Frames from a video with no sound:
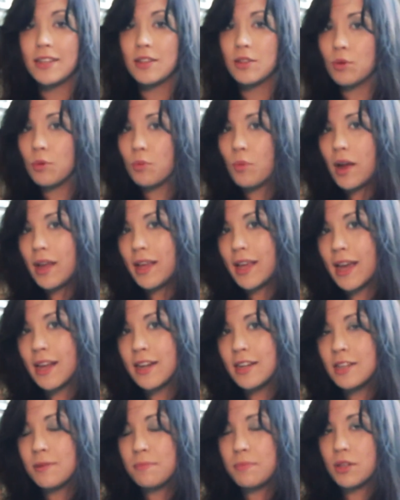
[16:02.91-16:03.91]
So why
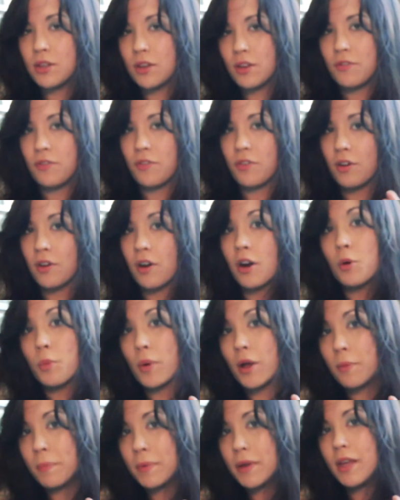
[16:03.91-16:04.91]
can't it be good for our
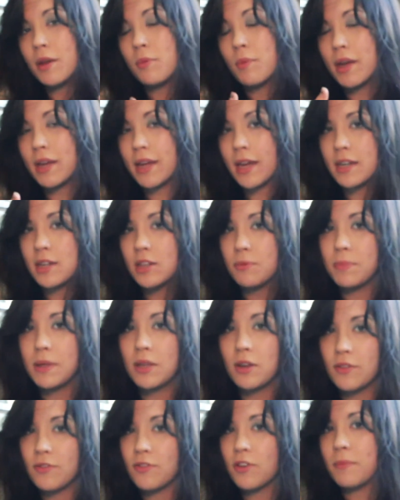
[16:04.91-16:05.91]
well-being? Why can't it be
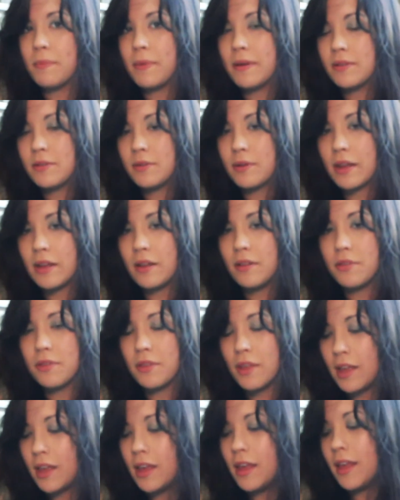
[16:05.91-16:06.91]
good for our mental health?
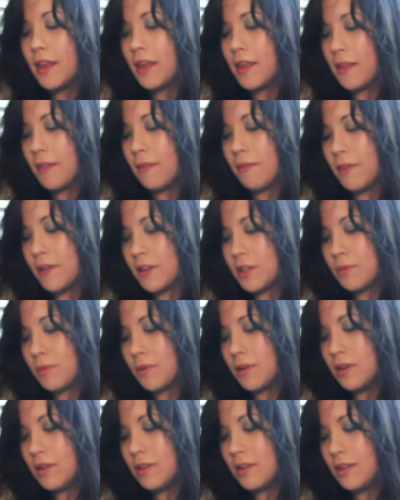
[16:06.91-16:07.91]
This
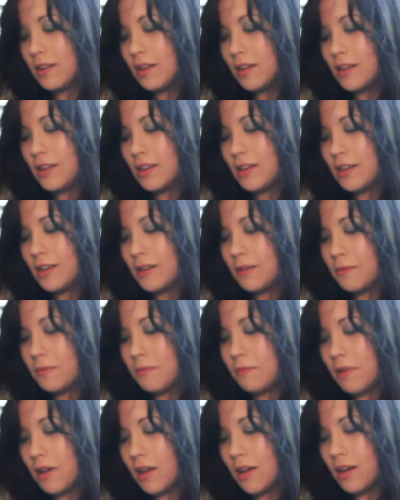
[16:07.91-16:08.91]
one,
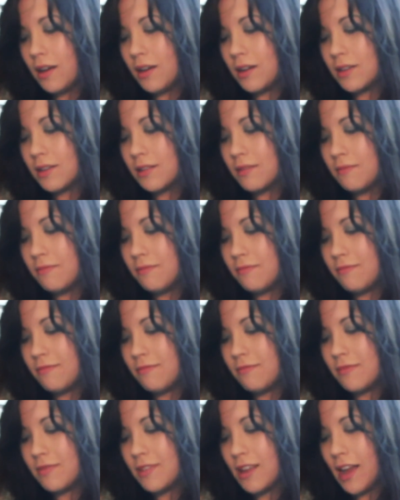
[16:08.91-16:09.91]

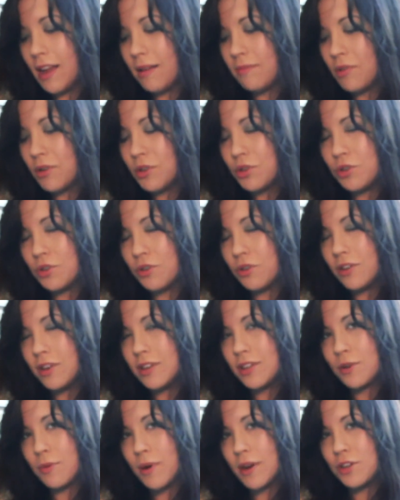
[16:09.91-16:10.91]
I'm not sure,
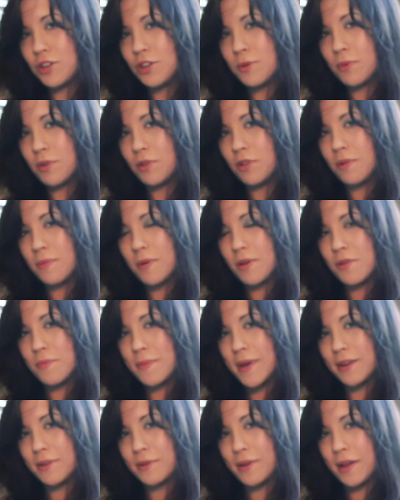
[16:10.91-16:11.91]
it's questionable about
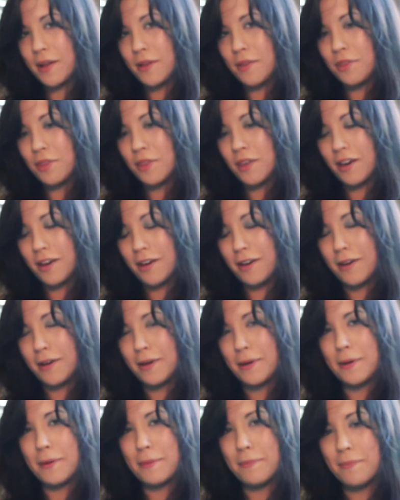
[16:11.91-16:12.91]
mental health,
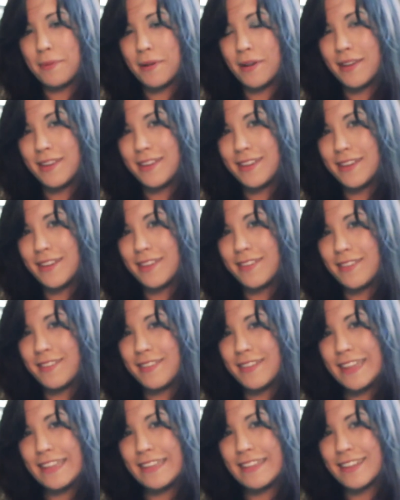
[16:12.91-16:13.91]
but you know,
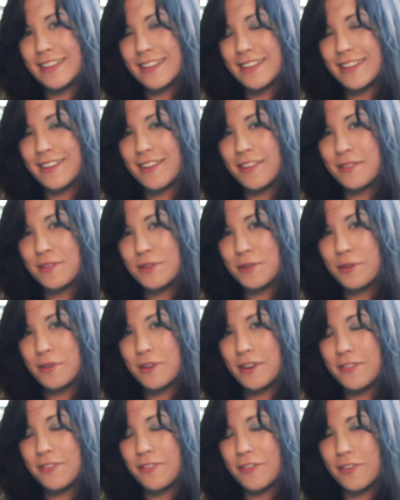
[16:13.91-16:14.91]
that's just another
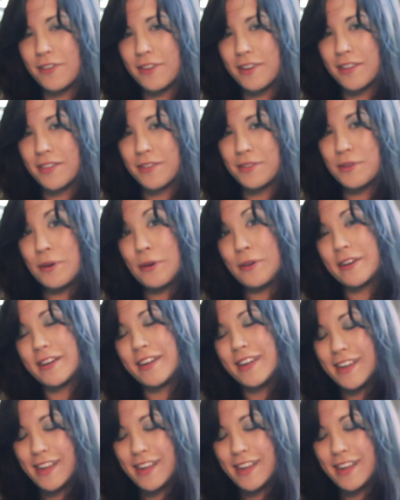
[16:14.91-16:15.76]
story for another story.